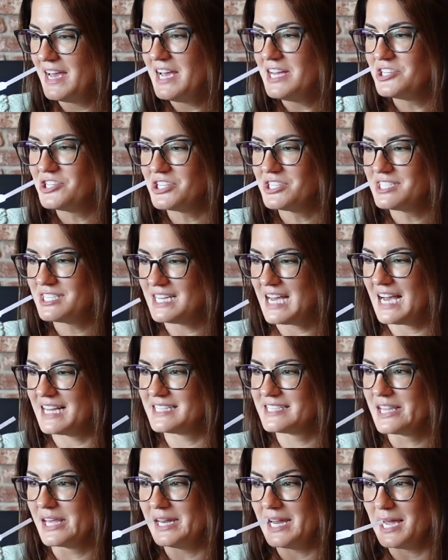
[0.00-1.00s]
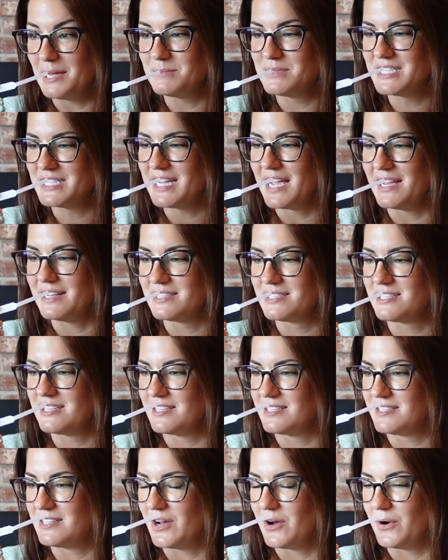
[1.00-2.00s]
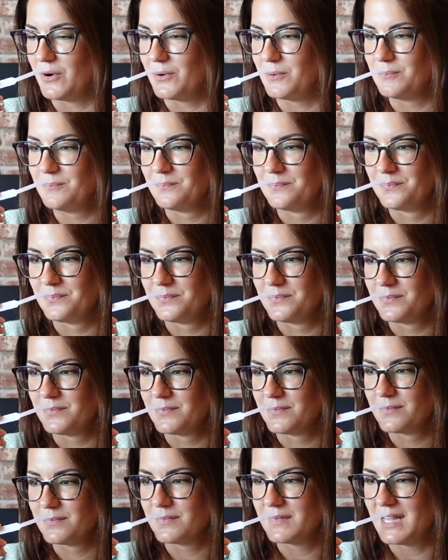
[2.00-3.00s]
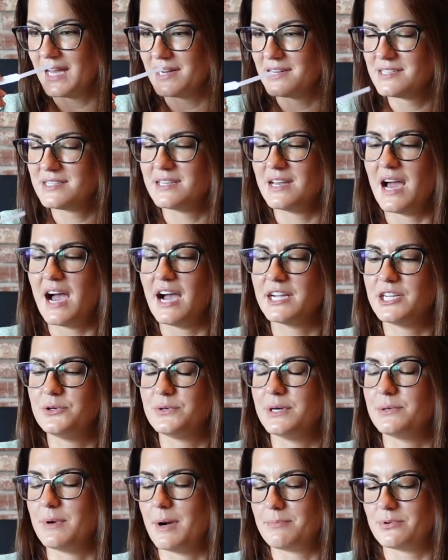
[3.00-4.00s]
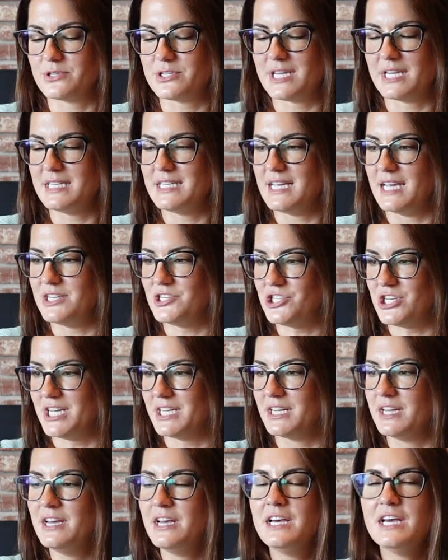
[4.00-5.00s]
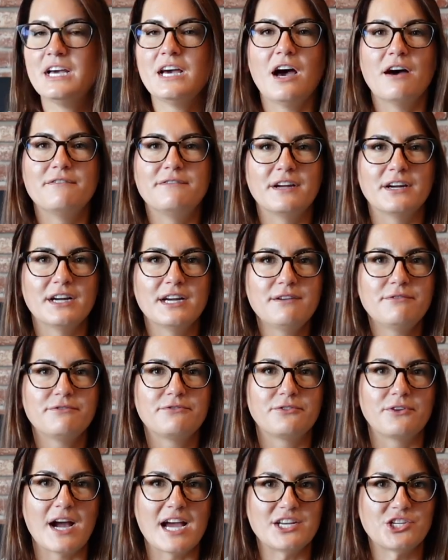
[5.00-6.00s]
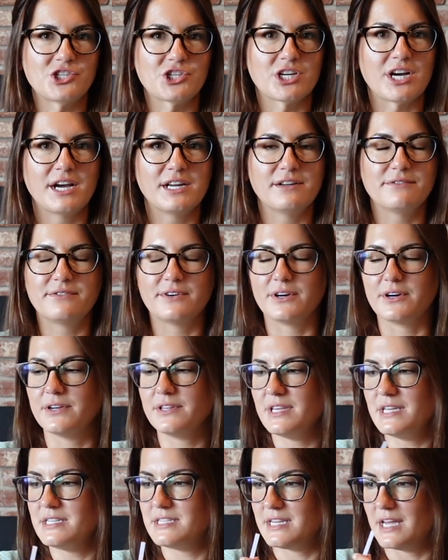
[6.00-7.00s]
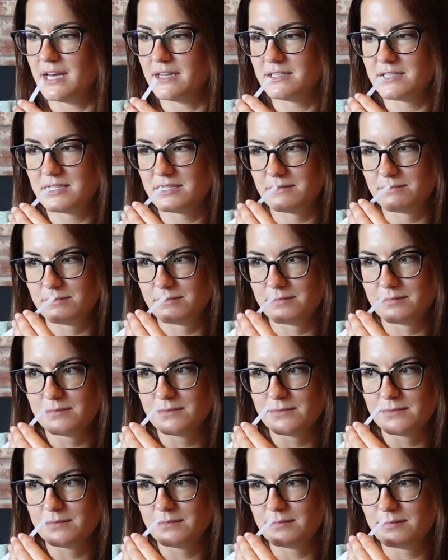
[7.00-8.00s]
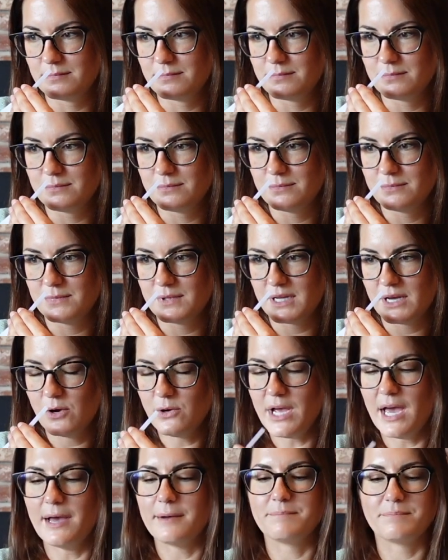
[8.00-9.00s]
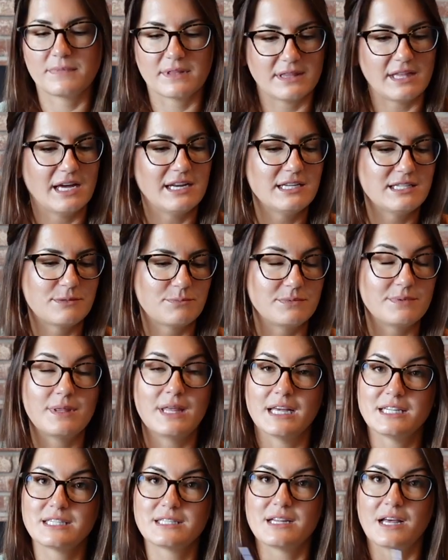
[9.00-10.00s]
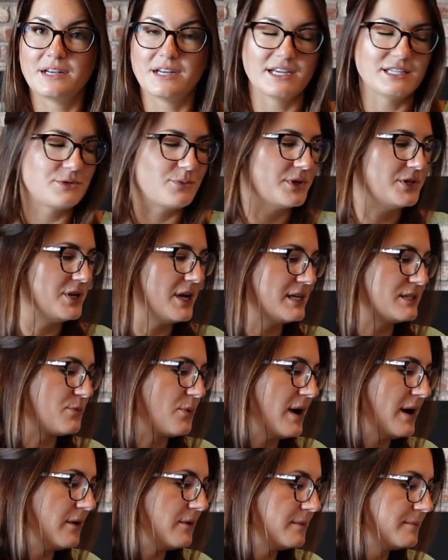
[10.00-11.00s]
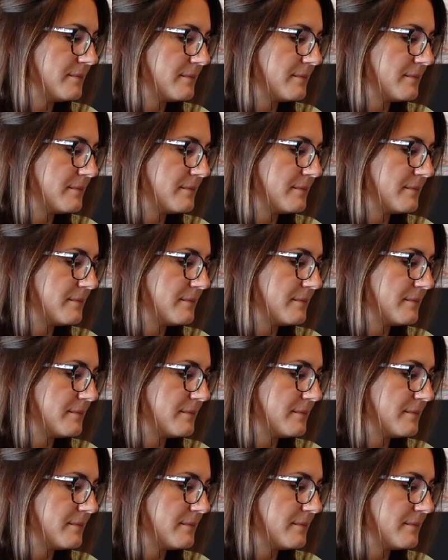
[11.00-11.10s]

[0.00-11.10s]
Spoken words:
just as the name states. So that is an accurate representation. A very fresh kind of earthy scent. Okay, that's a nice one as well.